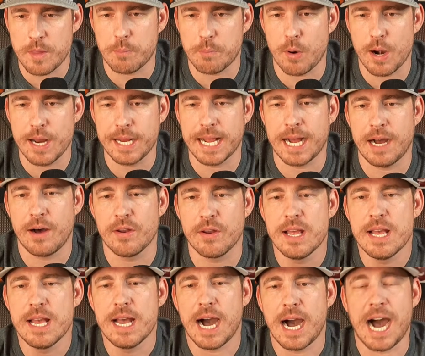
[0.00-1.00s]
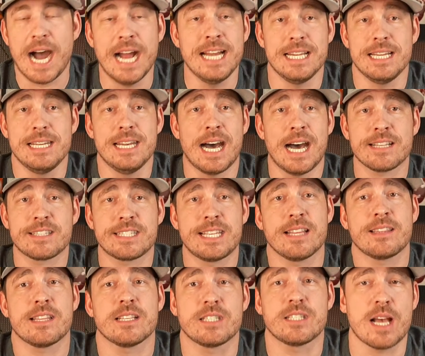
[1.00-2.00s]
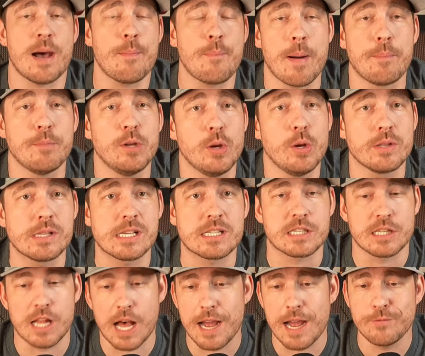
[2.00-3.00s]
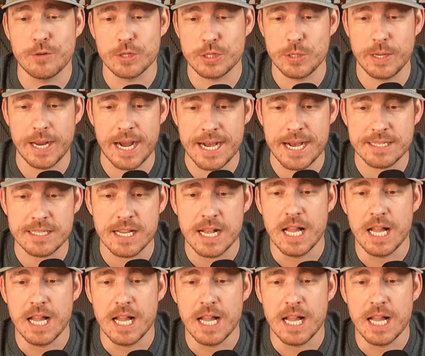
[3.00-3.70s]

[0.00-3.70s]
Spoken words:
the breakout, I did not set this up. I'm doing this live with you guys.